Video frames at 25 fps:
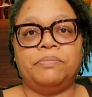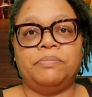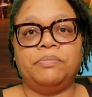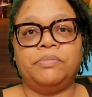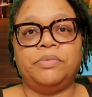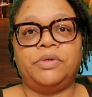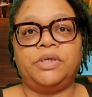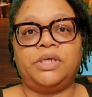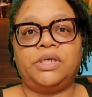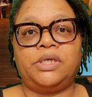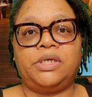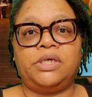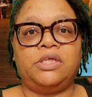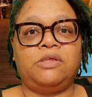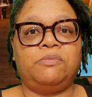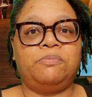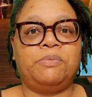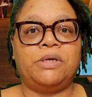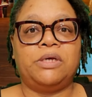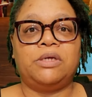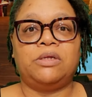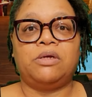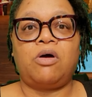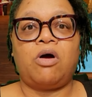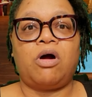She's
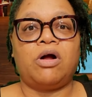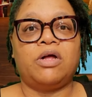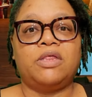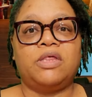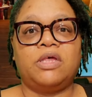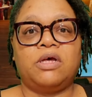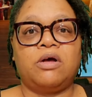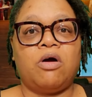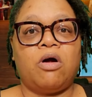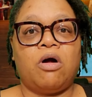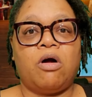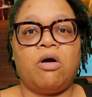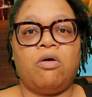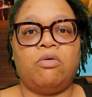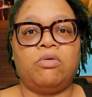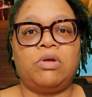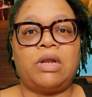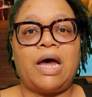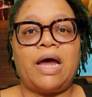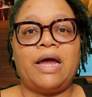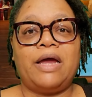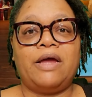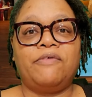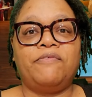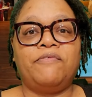been car sick her whole
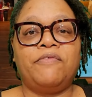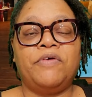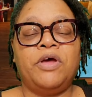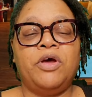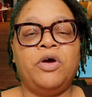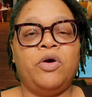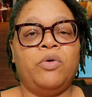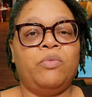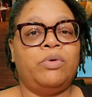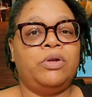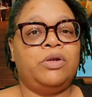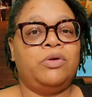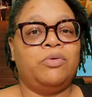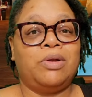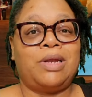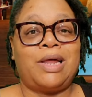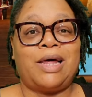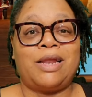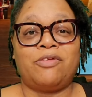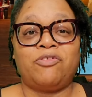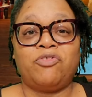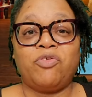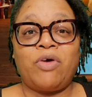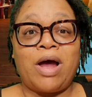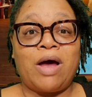life. We do a
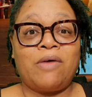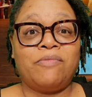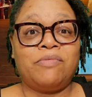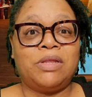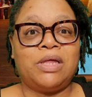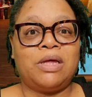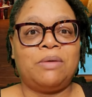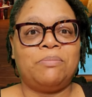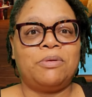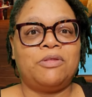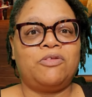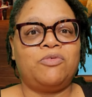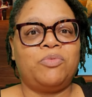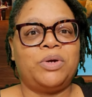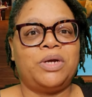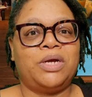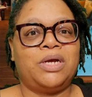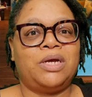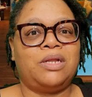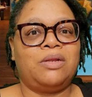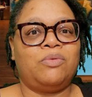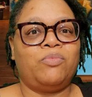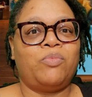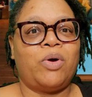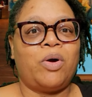lot of traveling
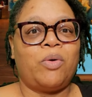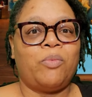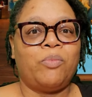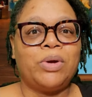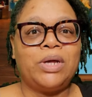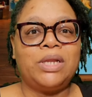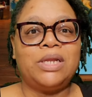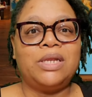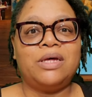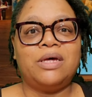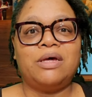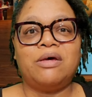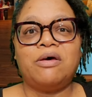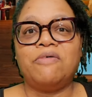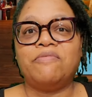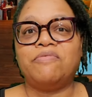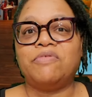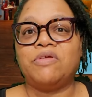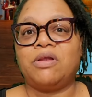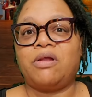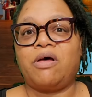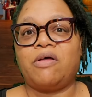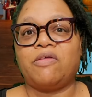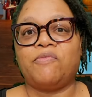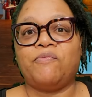between where we live
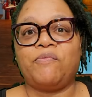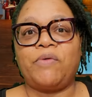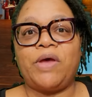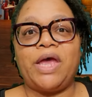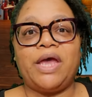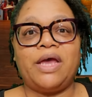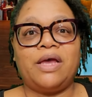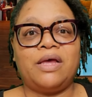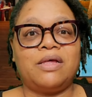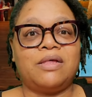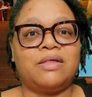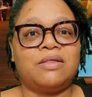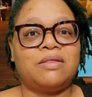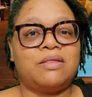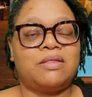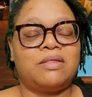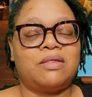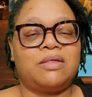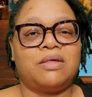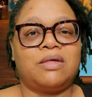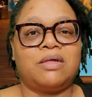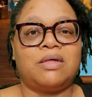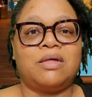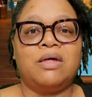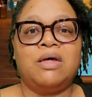to Las Vegas
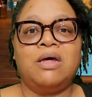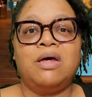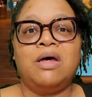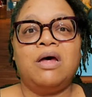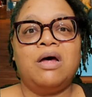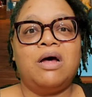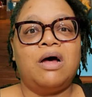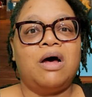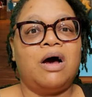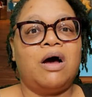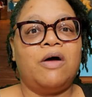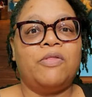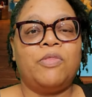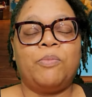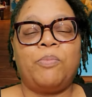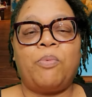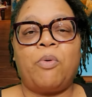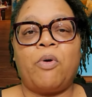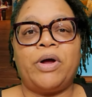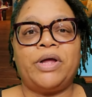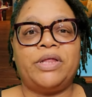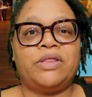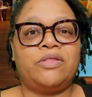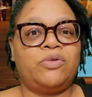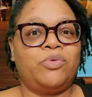to other
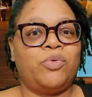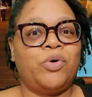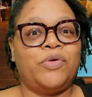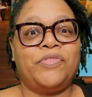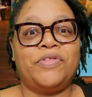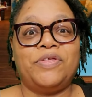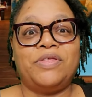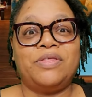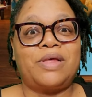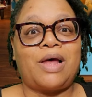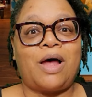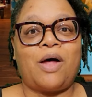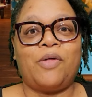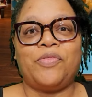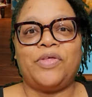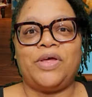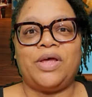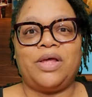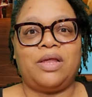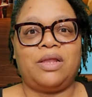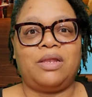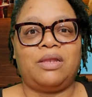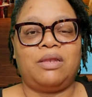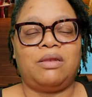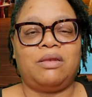points north and south
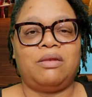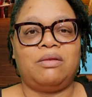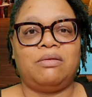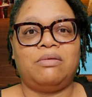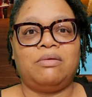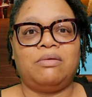in